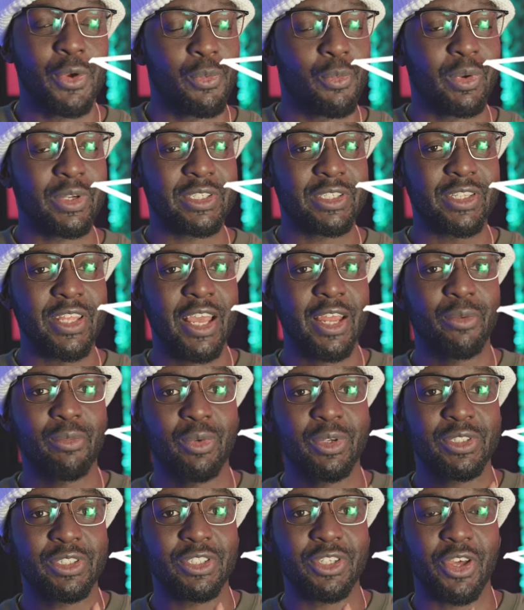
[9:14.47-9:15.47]
which then
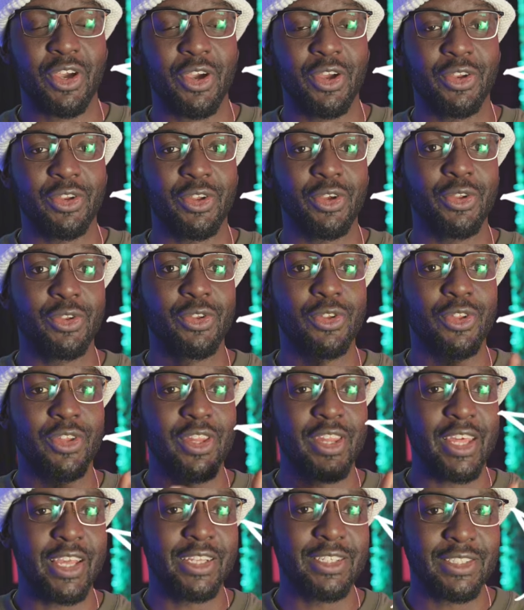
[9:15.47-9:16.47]
was turned to
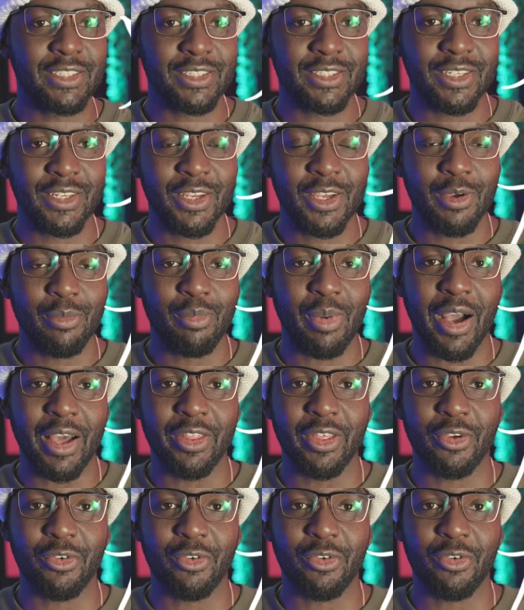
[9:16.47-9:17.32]
this by the